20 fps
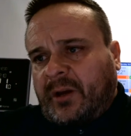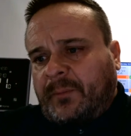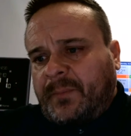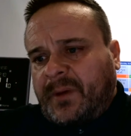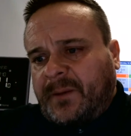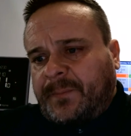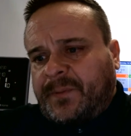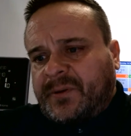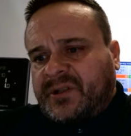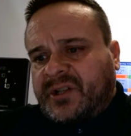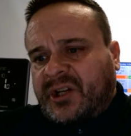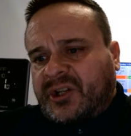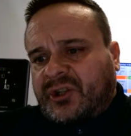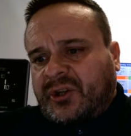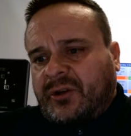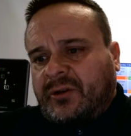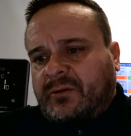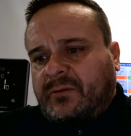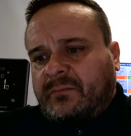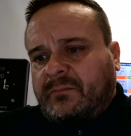a mid
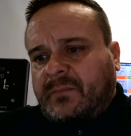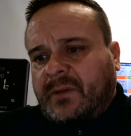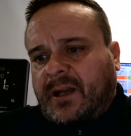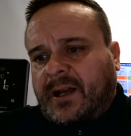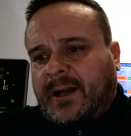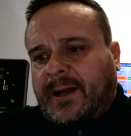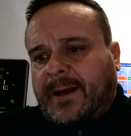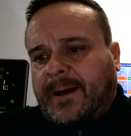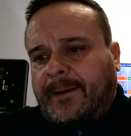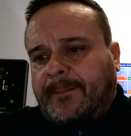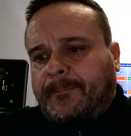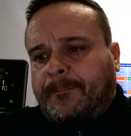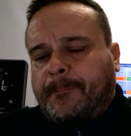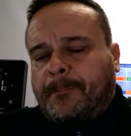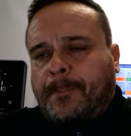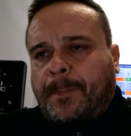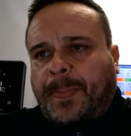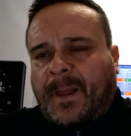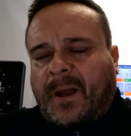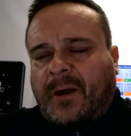position um,